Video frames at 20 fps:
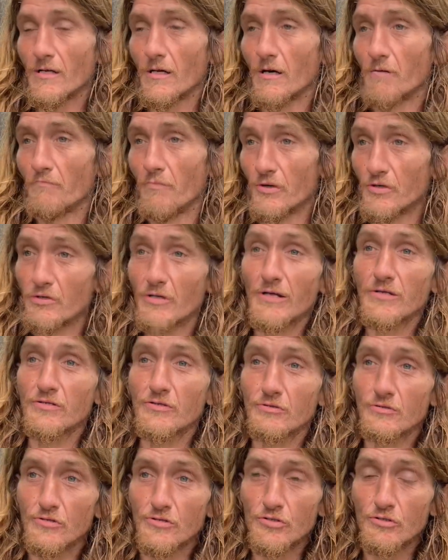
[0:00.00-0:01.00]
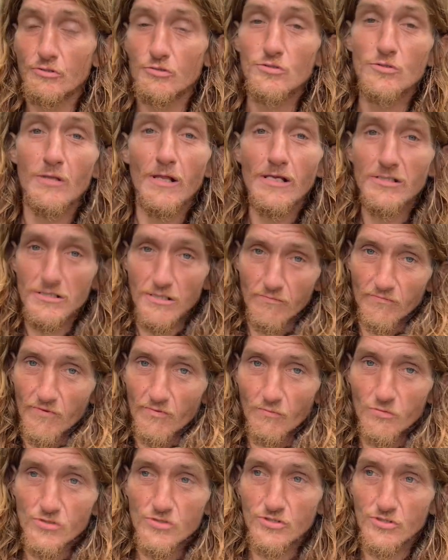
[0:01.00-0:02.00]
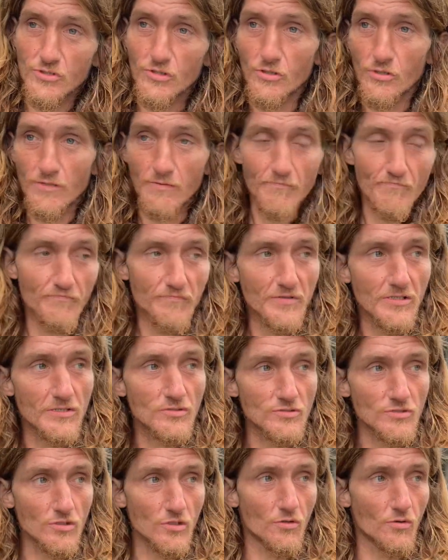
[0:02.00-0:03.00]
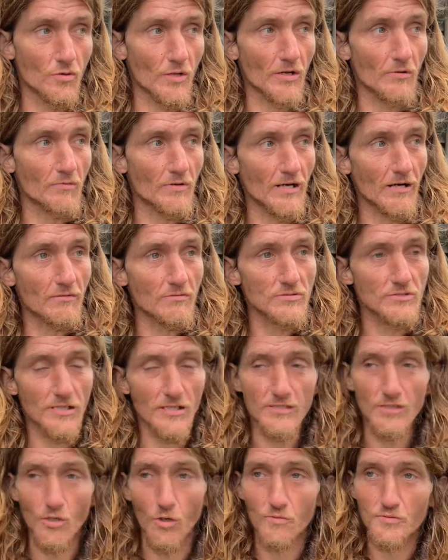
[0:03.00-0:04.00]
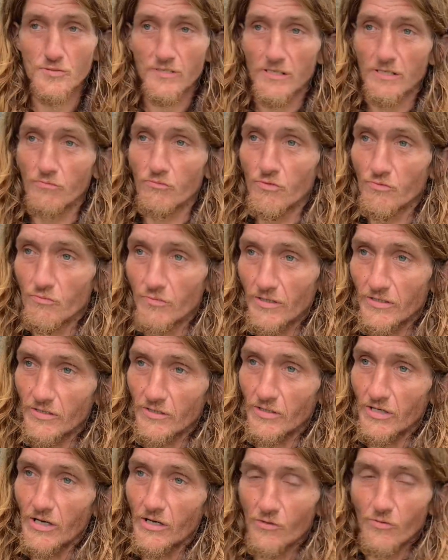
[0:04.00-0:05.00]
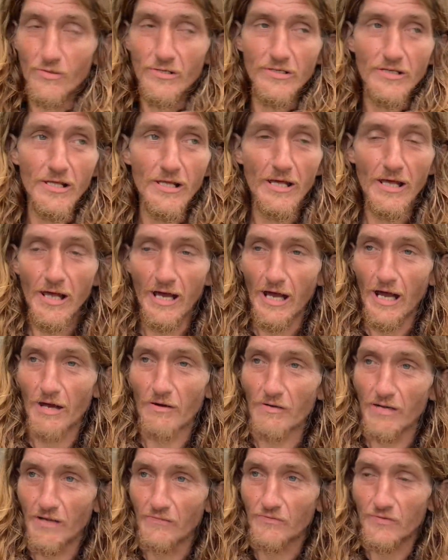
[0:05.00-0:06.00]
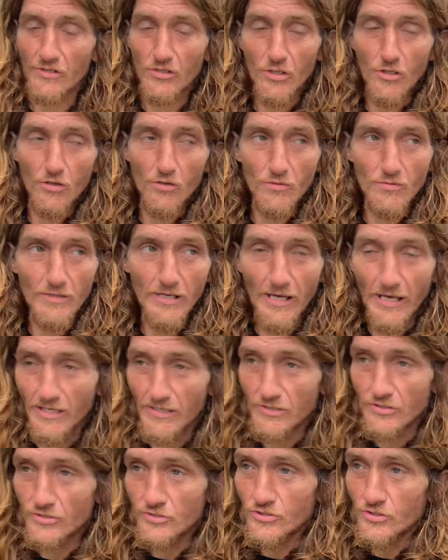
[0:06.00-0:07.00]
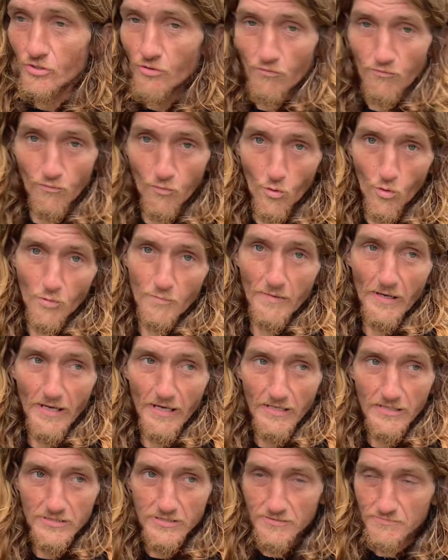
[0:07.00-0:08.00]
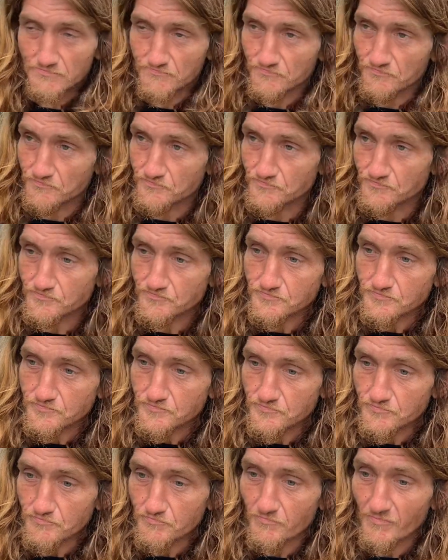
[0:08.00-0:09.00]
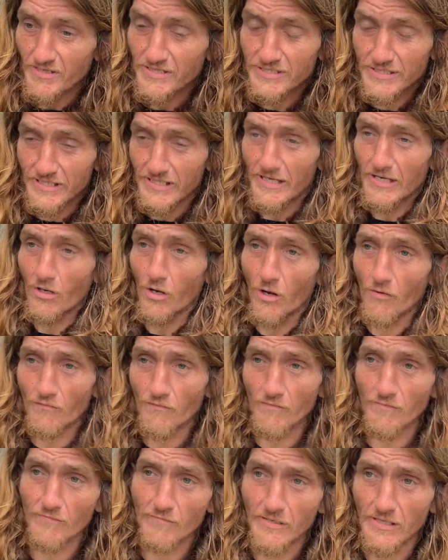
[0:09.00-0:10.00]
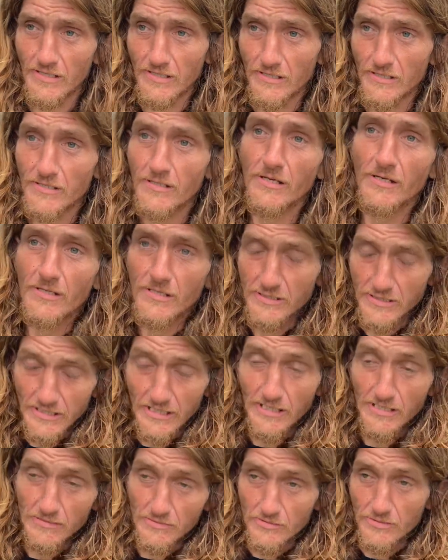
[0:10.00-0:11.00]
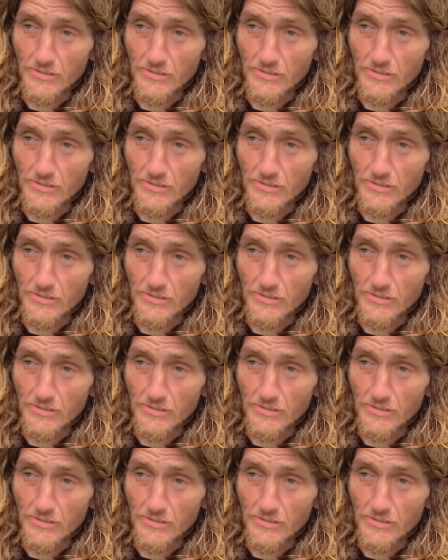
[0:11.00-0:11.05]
But you can use less of it, which is good. So like when I was like dope sick with regular heroin, I would have to go and do 4 bags to get off to get